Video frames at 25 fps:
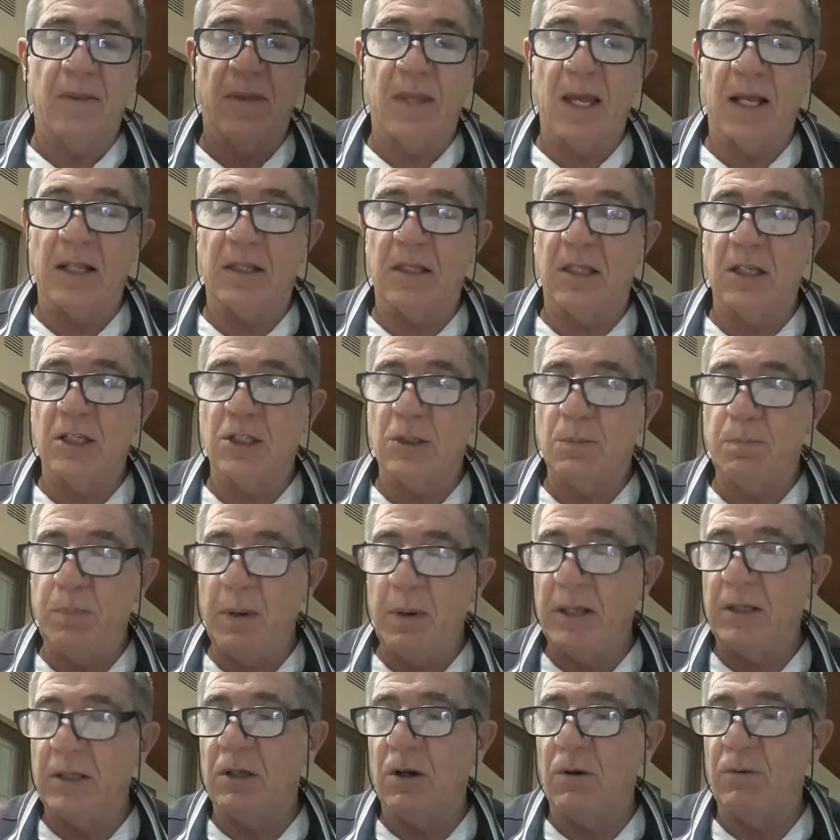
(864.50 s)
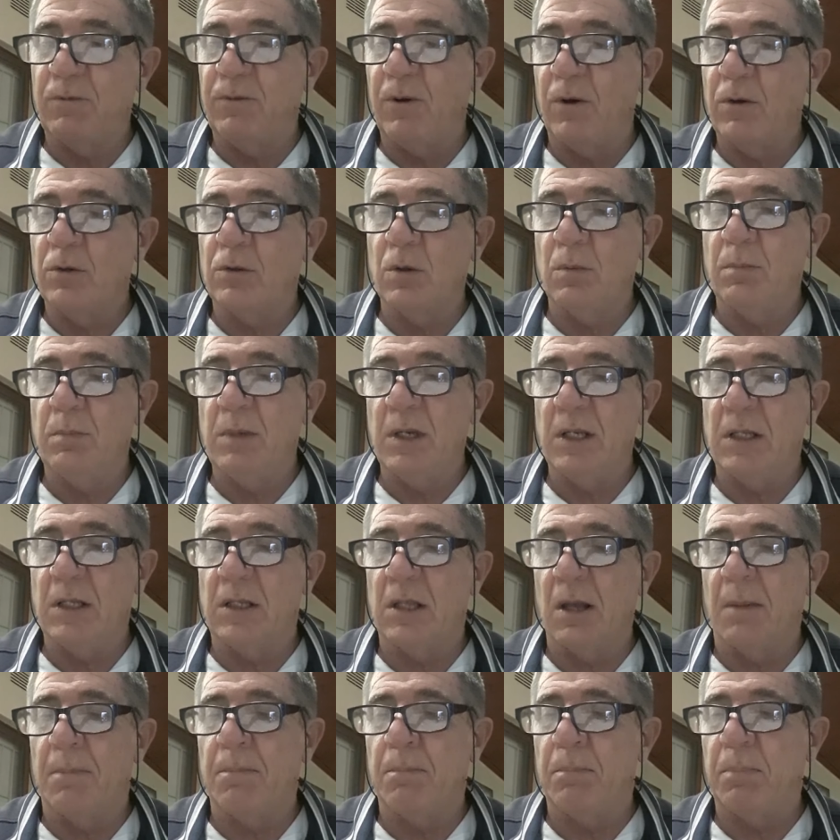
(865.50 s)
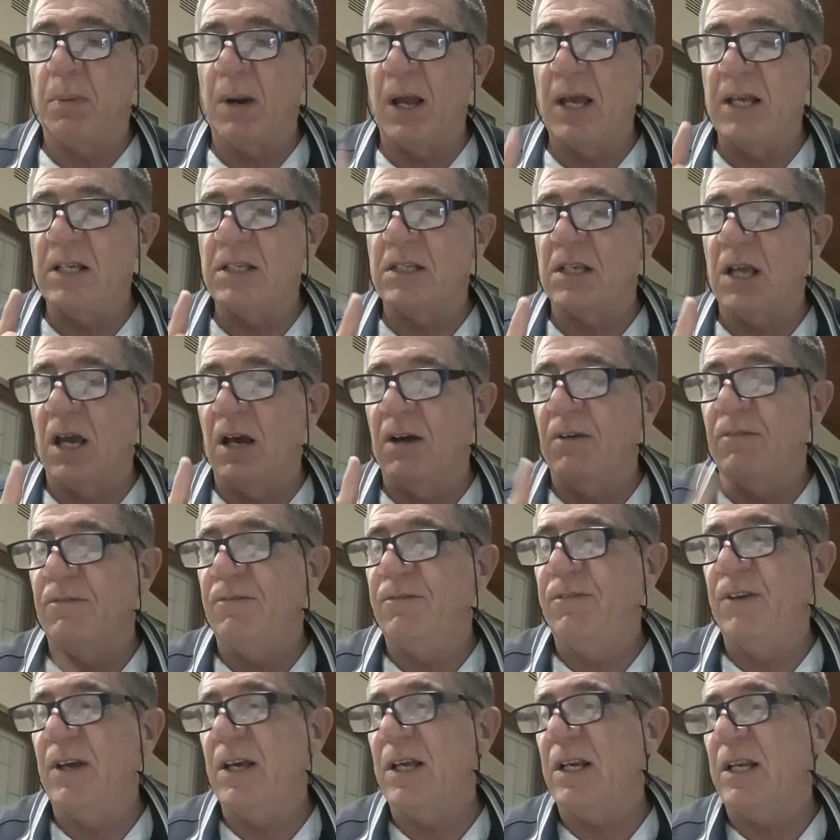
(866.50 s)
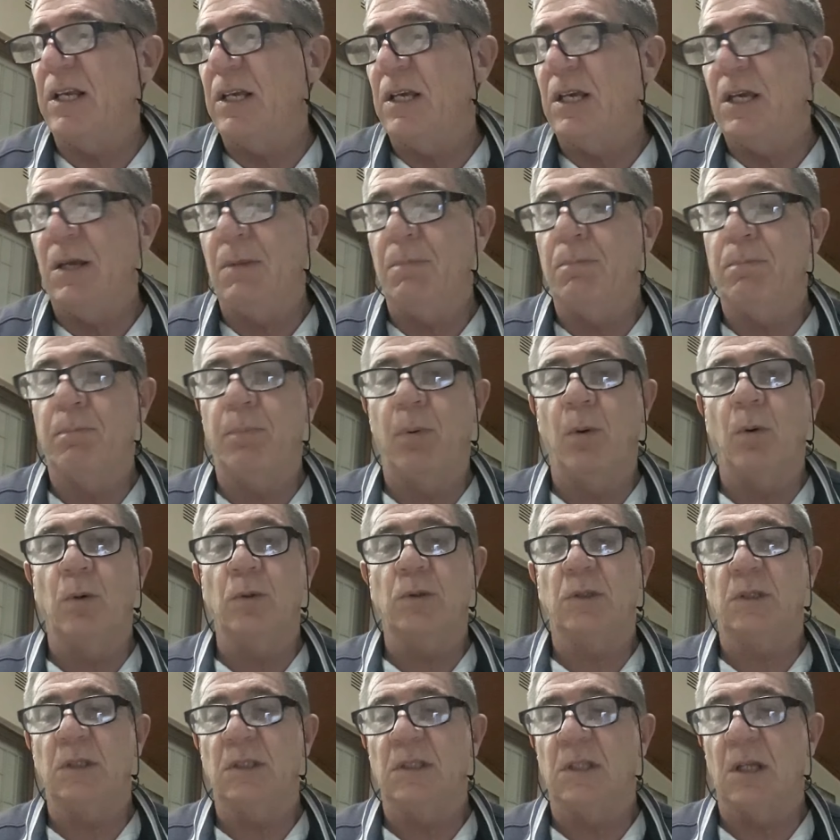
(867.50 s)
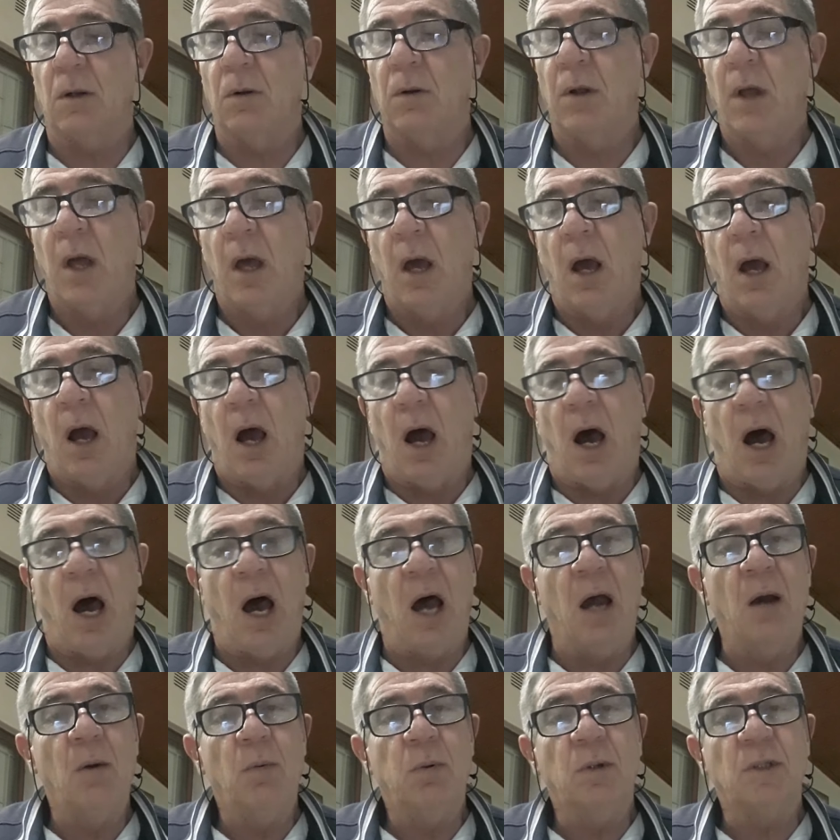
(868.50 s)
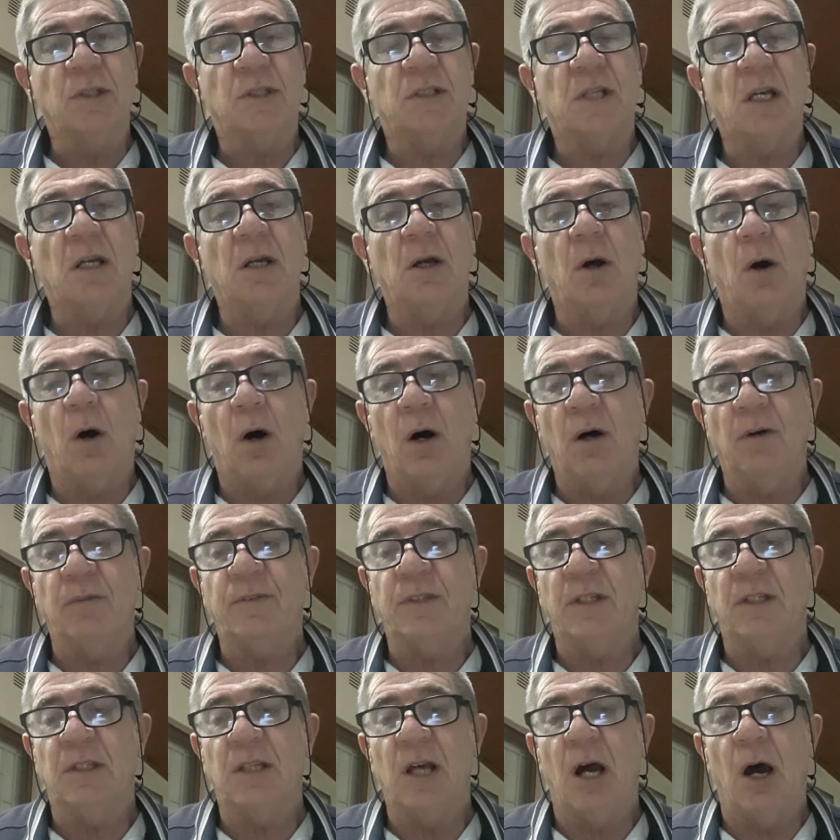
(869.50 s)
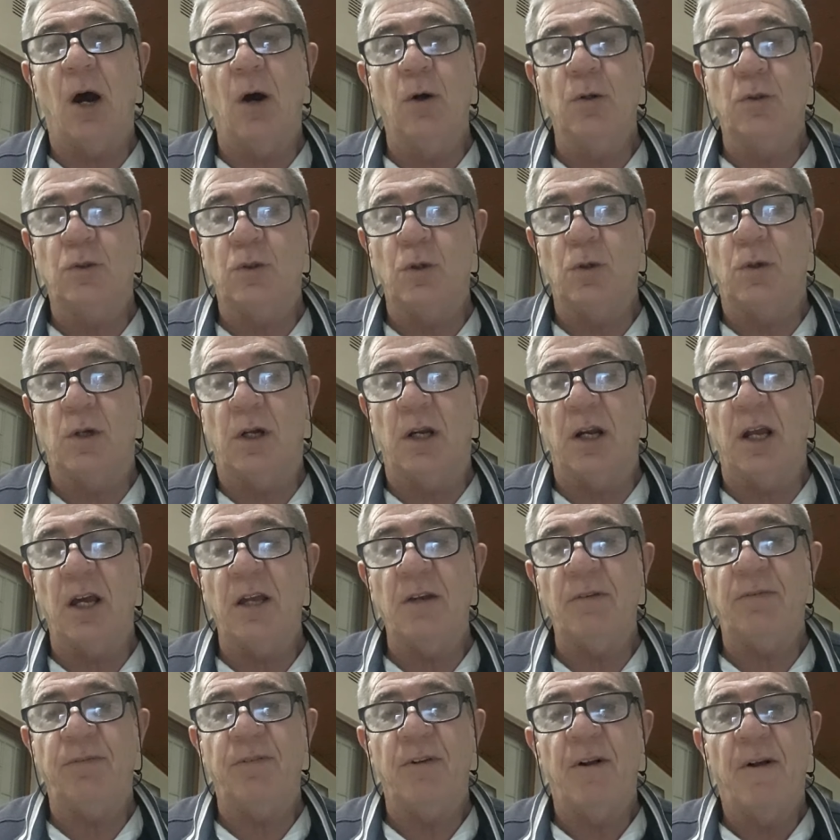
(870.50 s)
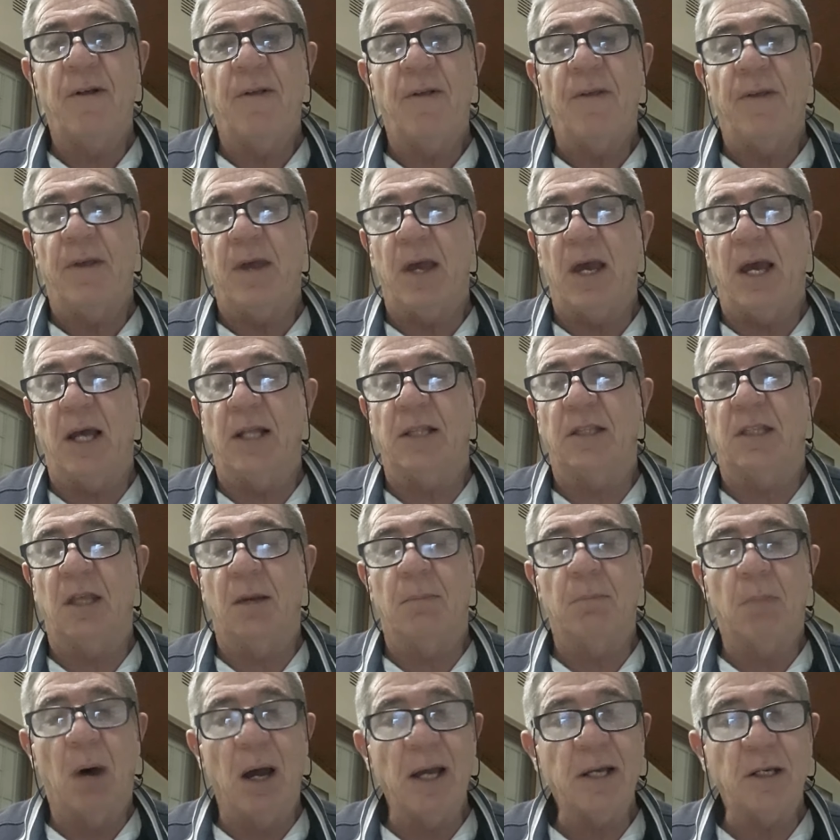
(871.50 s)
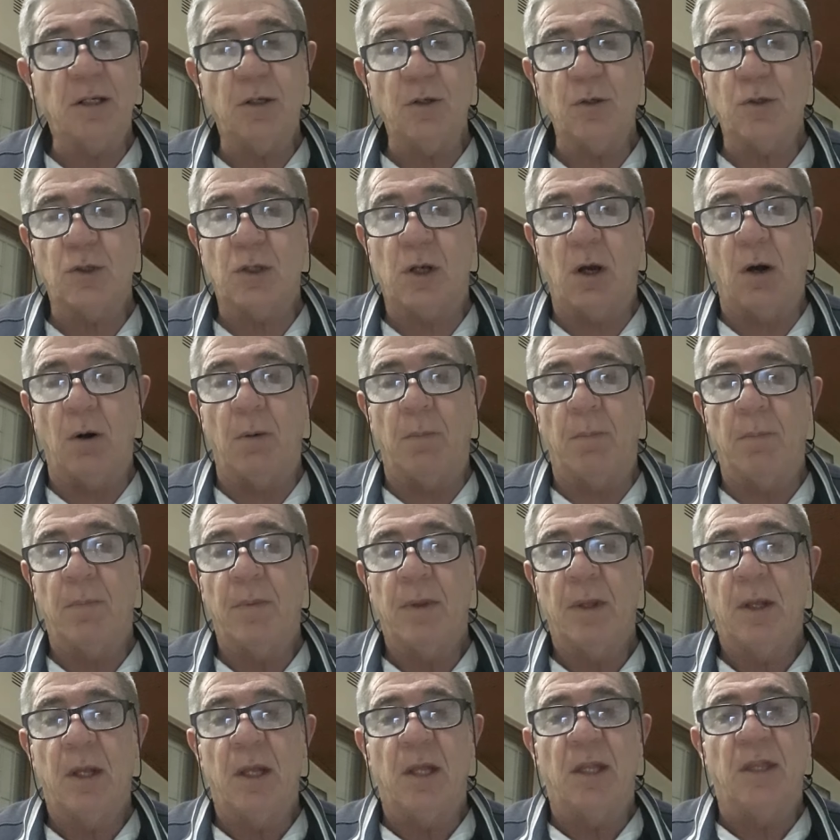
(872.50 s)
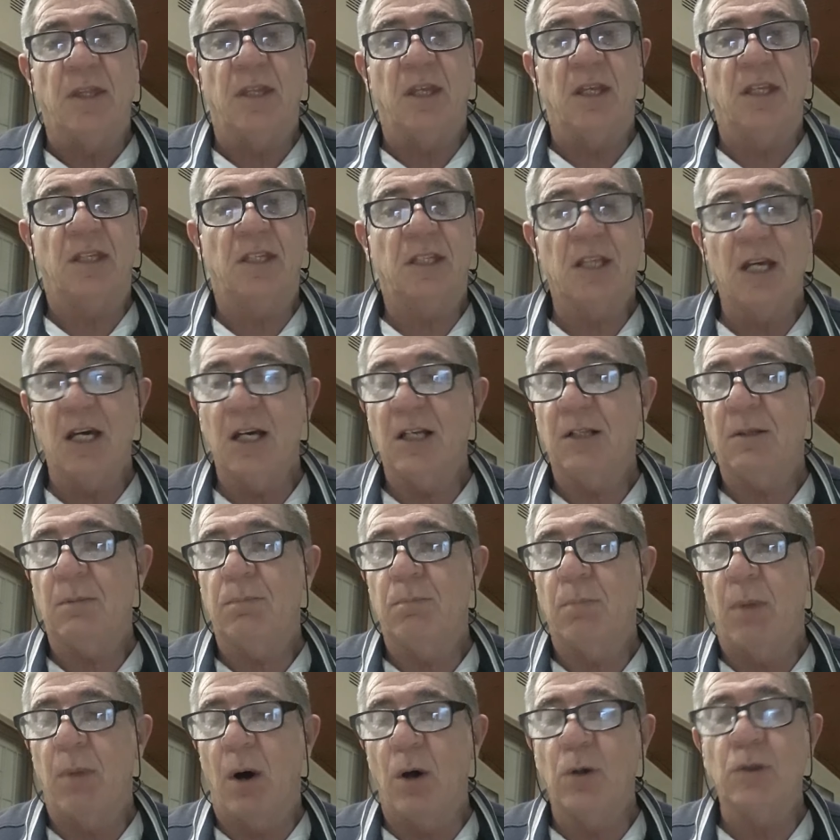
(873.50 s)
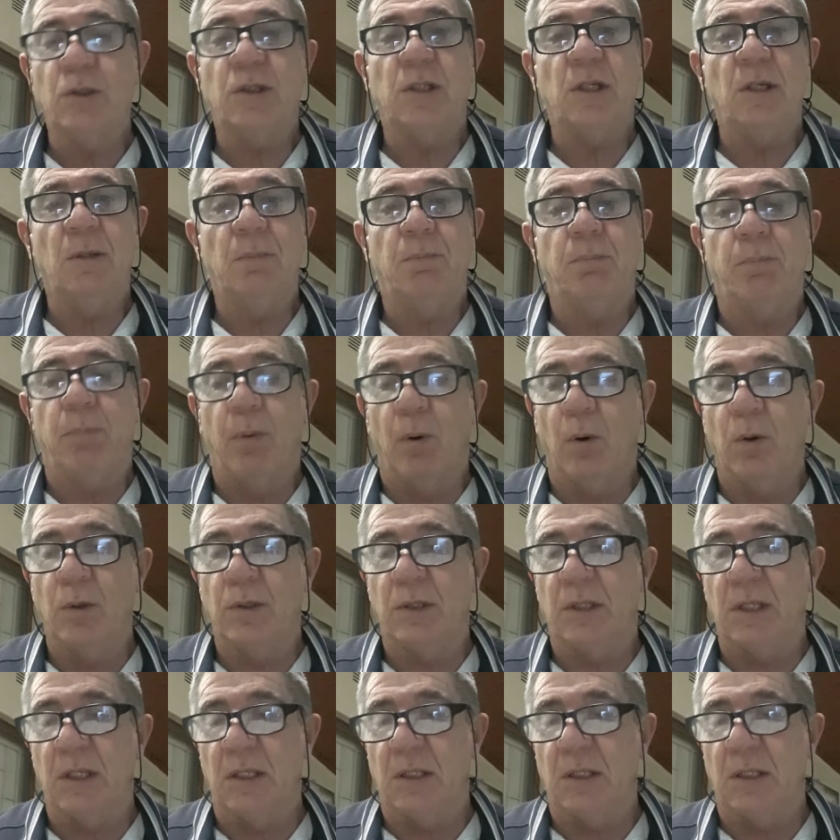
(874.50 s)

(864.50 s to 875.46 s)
the spectrophotometer plays a very important role. I will say after the autoclave and the microscope, the third most important